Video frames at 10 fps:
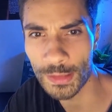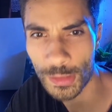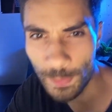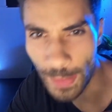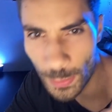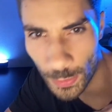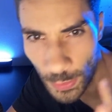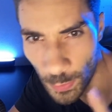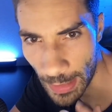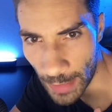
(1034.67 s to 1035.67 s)
Is the space
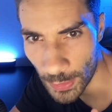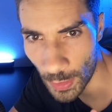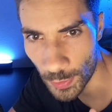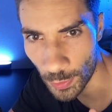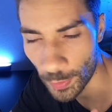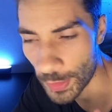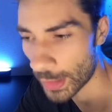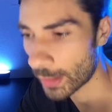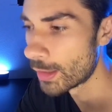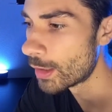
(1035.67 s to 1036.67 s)
between two atoms also
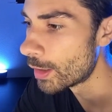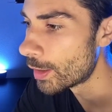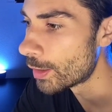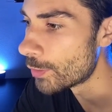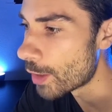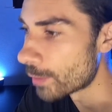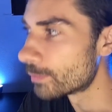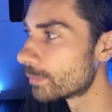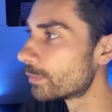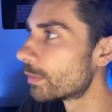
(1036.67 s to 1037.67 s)
increasing? No.
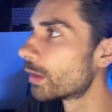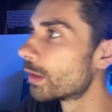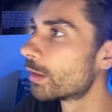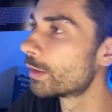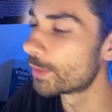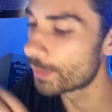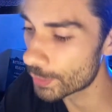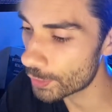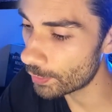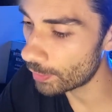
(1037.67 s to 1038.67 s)

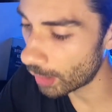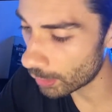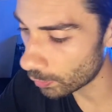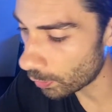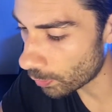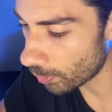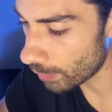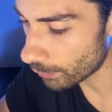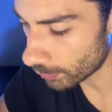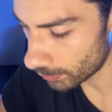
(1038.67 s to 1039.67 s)
So on a local
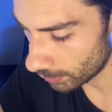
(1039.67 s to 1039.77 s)
level,